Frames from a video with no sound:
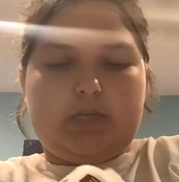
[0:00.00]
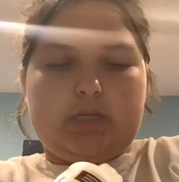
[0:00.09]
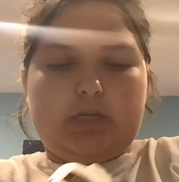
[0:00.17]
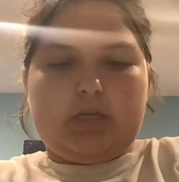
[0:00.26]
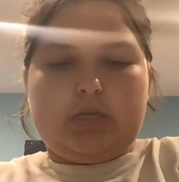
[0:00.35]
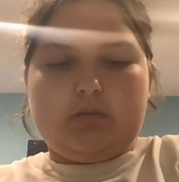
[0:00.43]
at
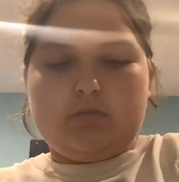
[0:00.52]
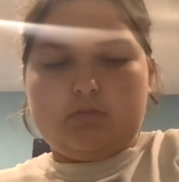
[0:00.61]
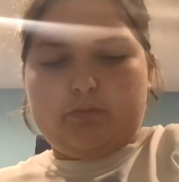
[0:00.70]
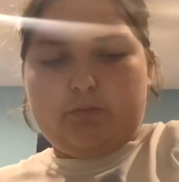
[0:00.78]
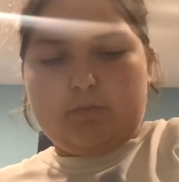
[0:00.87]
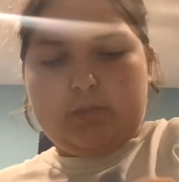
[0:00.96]
night
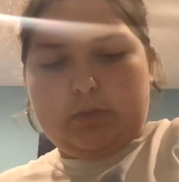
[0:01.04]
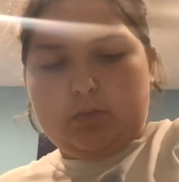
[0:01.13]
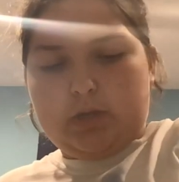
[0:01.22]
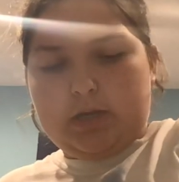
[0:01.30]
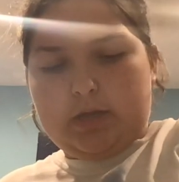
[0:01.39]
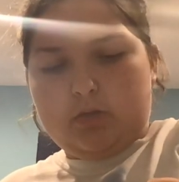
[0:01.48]
for me
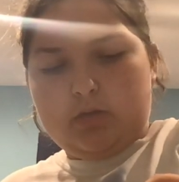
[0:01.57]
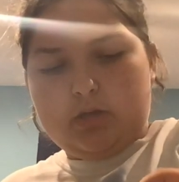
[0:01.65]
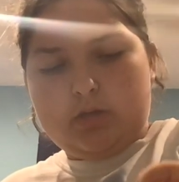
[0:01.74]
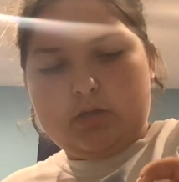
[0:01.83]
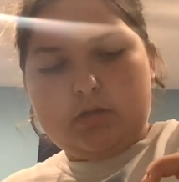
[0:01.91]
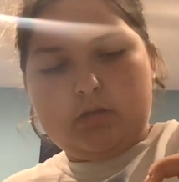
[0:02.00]
right now.
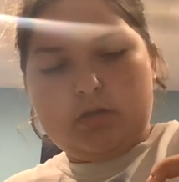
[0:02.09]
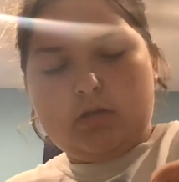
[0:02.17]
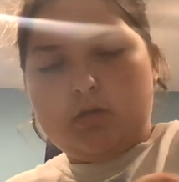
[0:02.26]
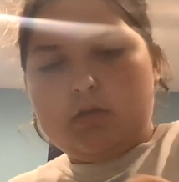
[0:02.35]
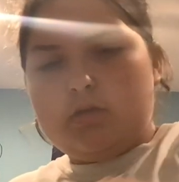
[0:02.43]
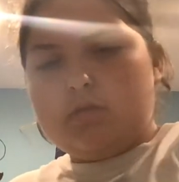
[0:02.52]

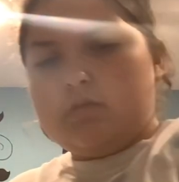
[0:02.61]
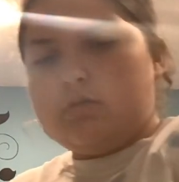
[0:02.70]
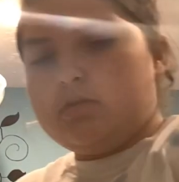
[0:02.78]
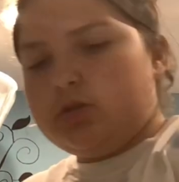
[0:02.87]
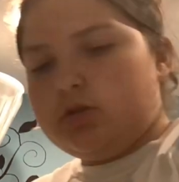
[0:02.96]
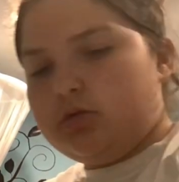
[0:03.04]

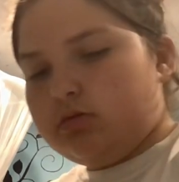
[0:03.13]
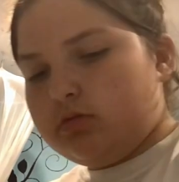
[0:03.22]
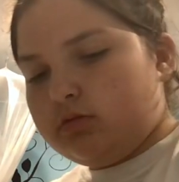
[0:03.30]
Shoot.